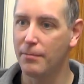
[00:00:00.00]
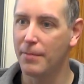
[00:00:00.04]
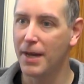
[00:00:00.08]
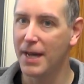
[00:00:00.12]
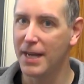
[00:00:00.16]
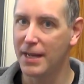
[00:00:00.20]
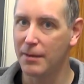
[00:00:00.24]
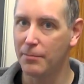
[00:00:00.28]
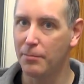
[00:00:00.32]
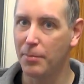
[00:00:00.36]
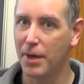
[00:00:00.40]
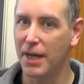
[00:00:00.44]

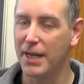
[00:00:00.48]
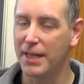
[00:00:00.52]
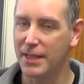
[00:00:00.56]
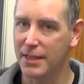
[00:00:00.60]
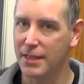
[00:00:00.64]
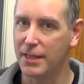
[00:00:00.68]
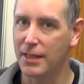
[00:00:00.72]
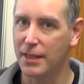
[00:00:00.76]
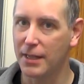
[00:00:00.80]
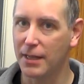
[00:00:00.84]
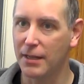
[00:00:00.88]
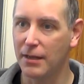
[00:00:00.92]
main
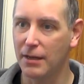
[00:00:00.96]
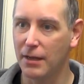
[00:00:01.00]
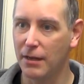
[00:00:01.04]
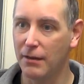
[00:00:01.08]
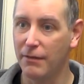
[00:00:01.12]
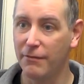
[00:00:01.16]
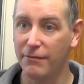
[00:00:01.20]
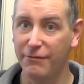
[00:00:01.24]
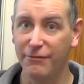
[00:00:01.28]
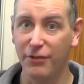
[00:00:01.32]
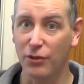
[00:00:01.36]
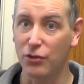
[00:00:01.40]
painting
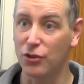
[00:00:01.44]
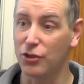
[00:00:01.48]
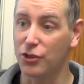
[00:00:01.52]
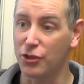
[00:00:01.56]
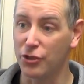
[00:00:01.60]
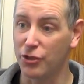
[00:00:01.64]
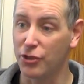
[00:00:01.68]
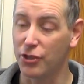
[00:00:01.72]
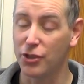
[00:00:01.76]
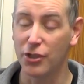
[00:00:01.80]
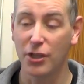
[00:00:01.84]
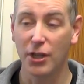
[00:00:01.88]
uh,
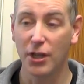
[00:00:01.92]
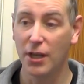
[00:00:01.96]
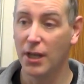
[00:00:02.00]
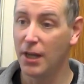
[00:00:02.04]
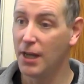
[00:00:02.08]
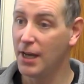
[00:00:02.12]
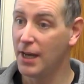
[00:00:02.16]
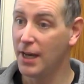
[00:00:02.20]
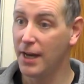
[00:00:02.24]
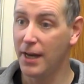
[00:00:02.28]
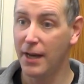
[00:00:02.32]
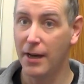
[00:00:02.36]
functions
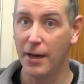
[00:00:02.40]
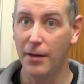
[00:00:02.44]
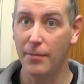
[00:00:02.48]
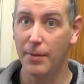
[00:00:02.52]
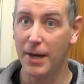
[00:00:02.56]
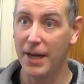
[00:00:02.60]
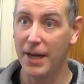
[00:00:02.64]
uh,